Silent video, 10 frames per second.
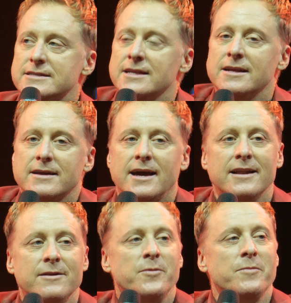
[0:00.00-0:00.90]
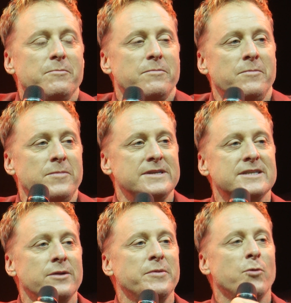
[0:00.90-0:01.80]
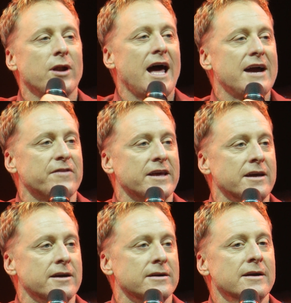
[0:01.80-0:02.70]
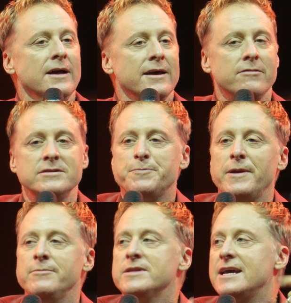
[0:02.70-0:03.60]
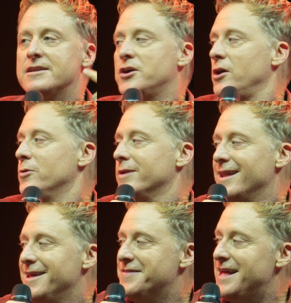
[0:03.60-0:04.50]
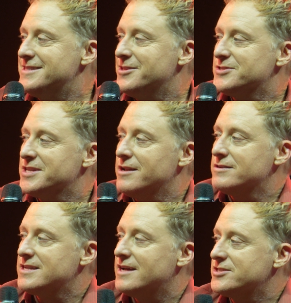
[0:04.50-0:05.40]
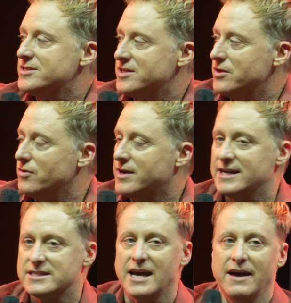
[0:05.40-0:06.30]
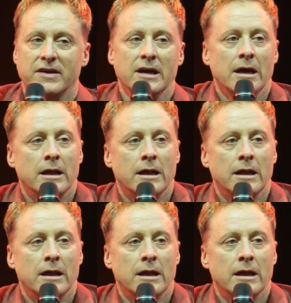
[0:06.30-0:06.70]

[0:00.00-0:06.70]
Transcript: he's a little got a little more he's a little bit more lively here. He always playing with that cone. I love that those little touches that you guys have.